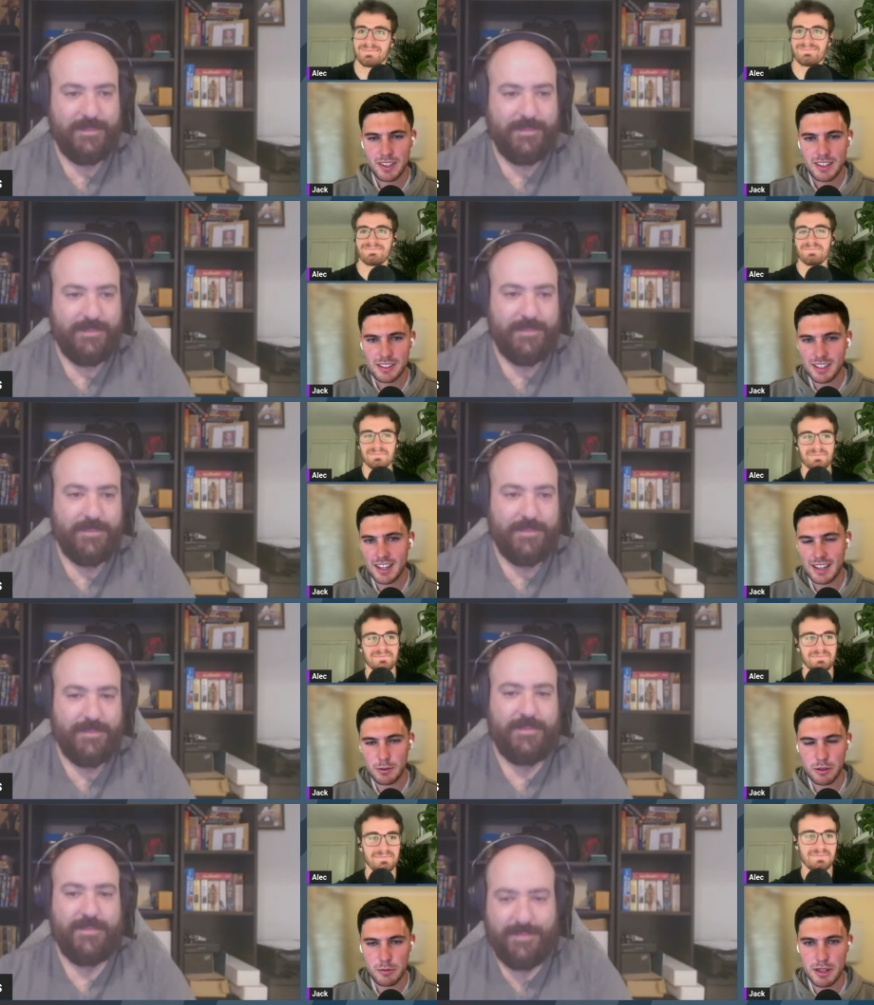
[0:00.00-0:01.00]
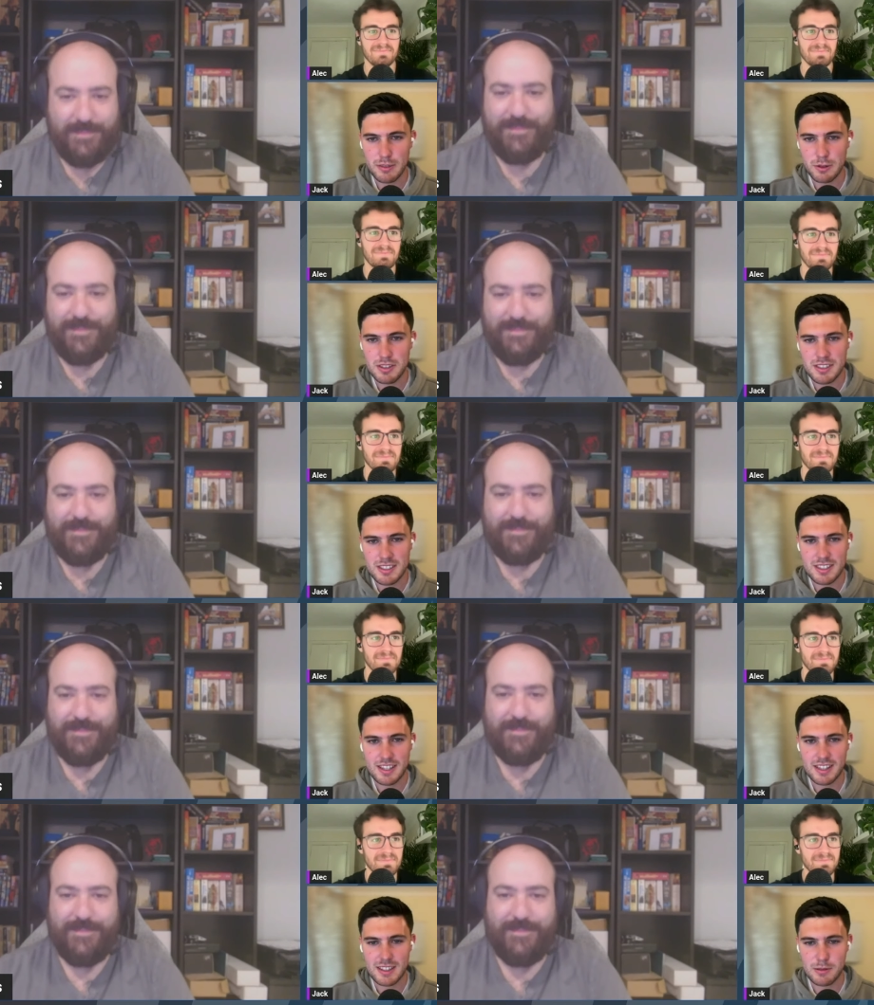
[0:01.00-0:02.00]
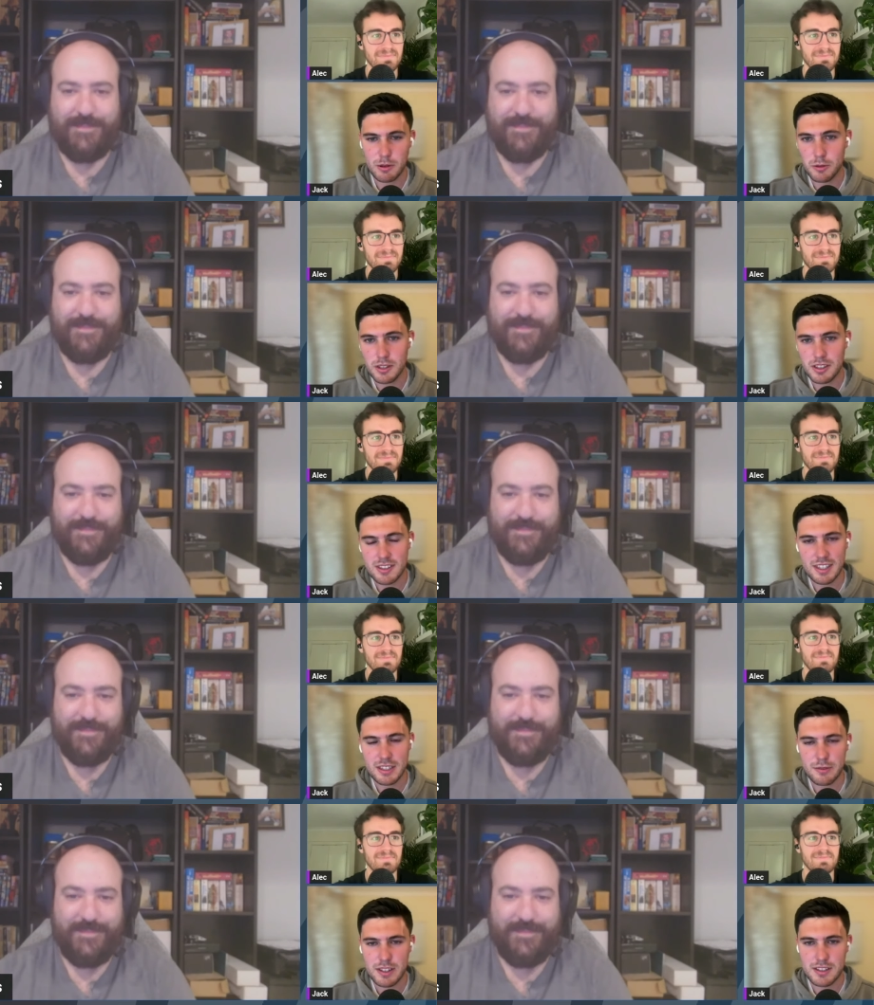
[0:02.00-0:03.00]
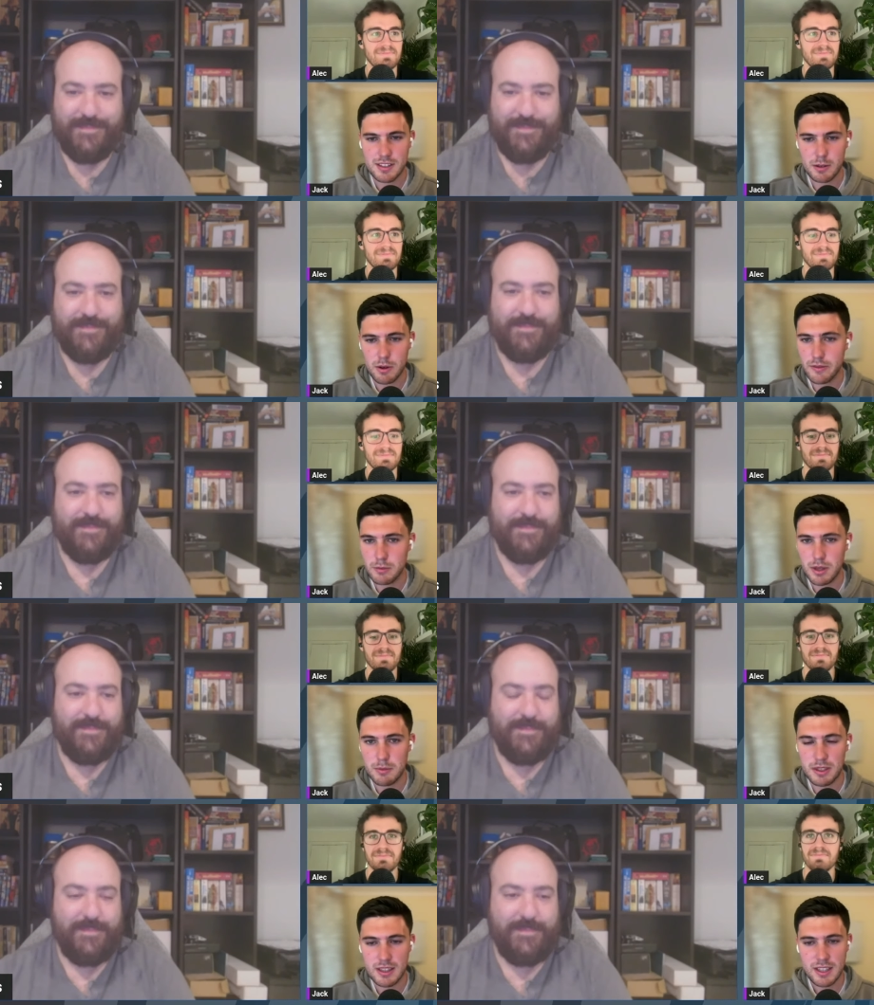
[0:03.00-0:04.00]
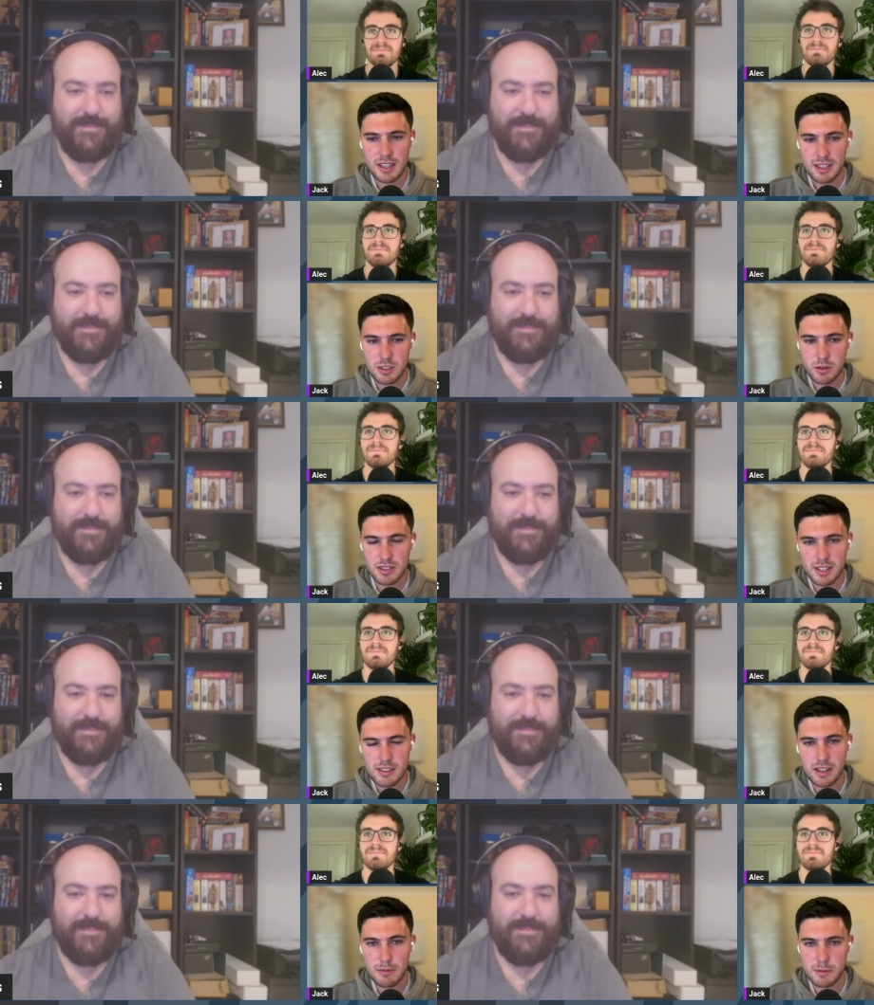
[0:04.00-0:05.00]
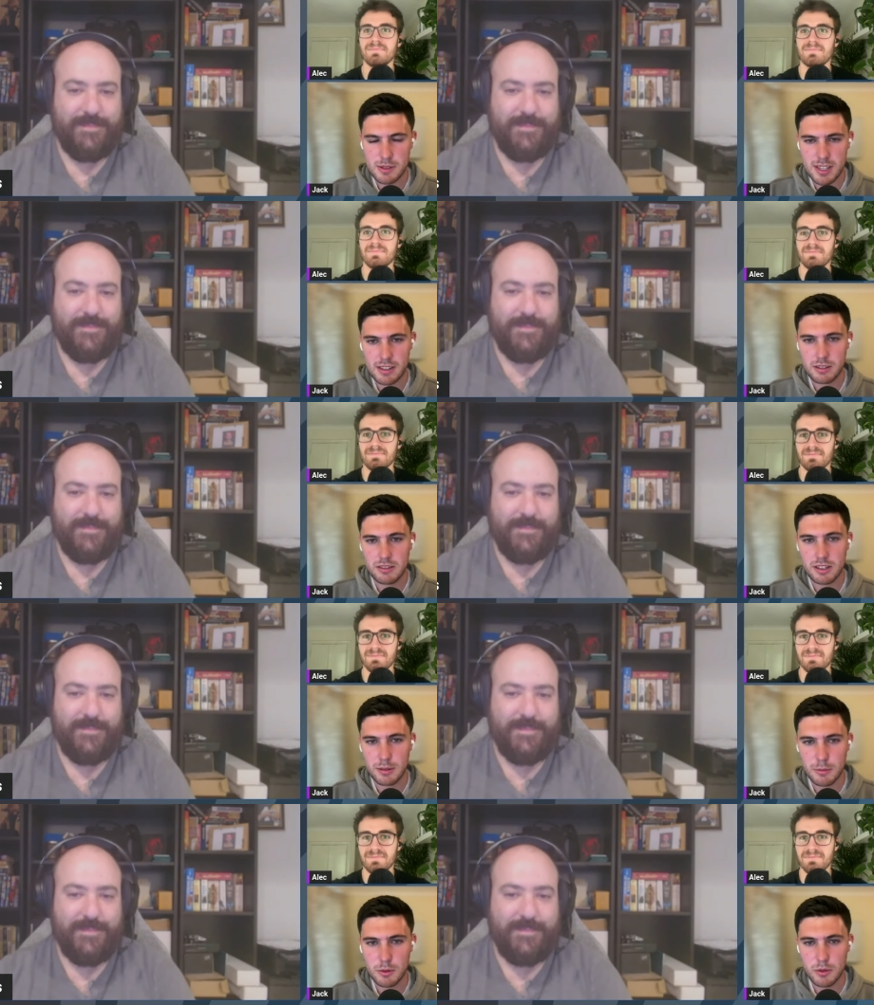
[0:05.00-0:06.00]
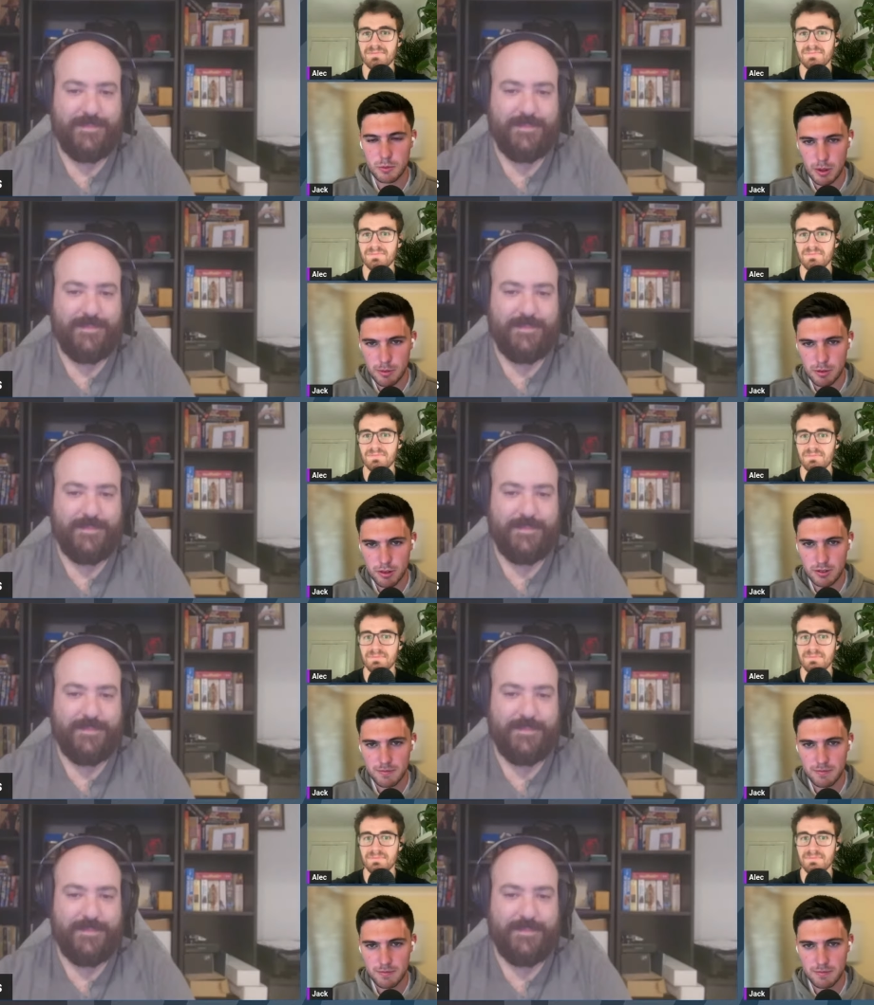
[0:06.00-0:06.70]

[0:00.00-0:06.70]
Speaker 1: So yeah, and all that remains for us is to say to our audience, thank you for listening, wherever you may be. And join us next time as we entangle a little more Web3.